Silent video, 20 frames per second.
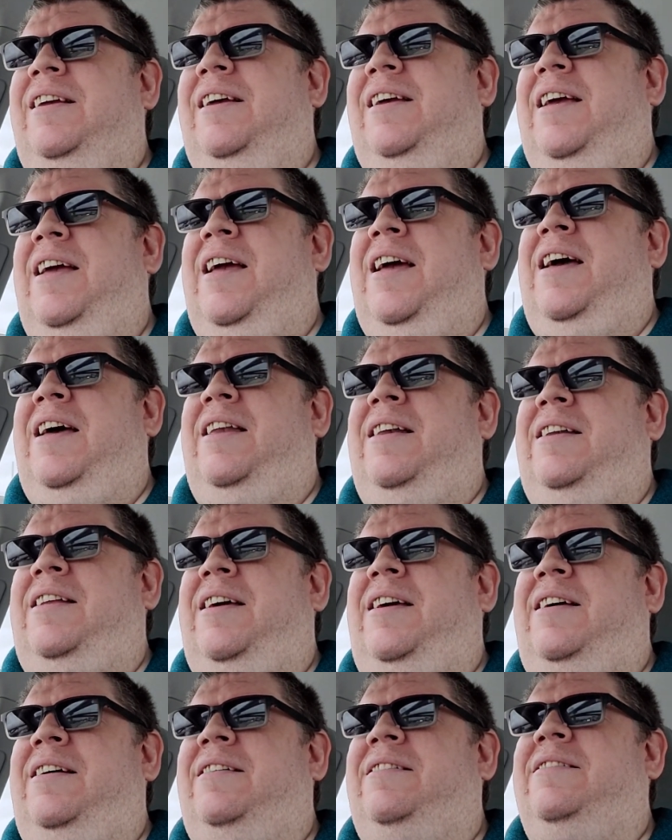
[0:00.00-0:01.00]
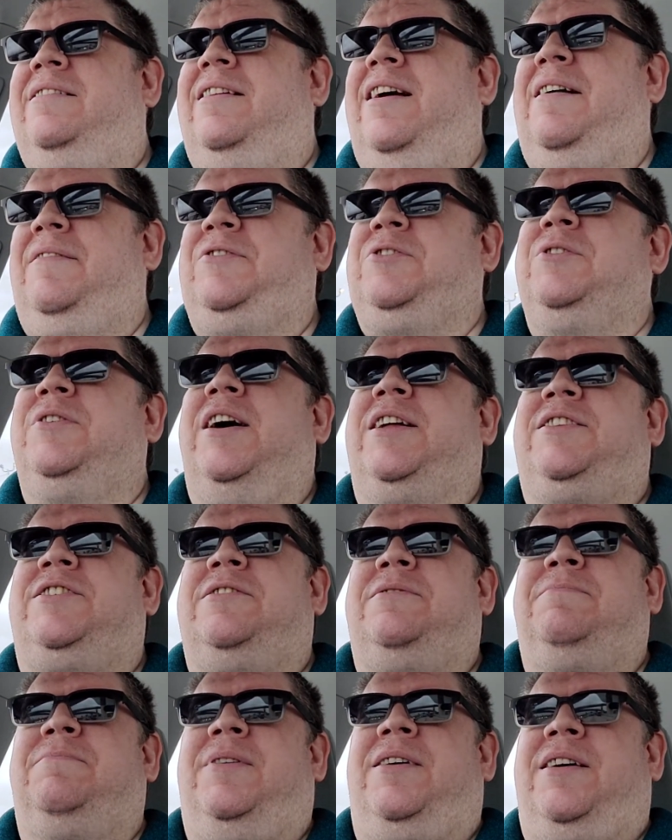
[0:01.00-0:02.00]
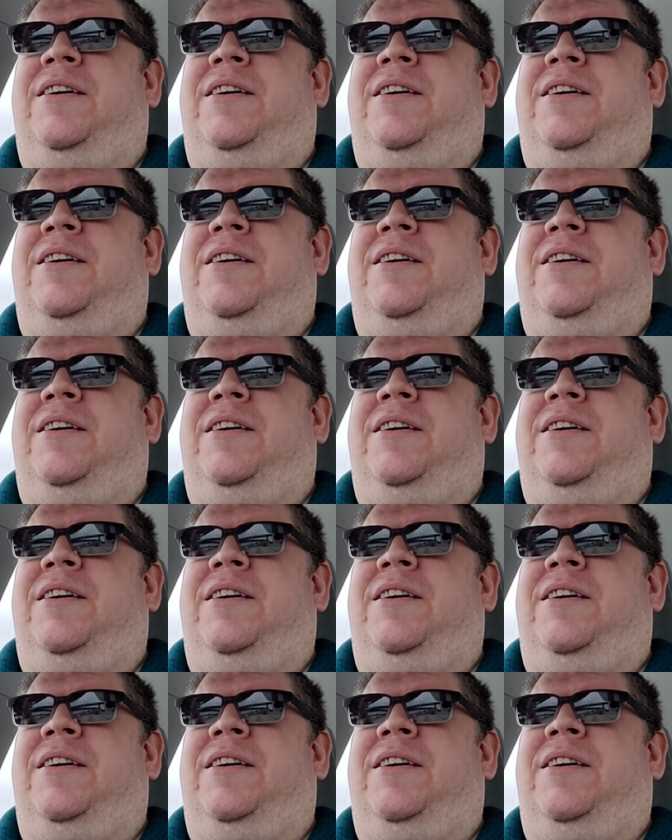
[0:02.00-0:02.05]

And I've still got some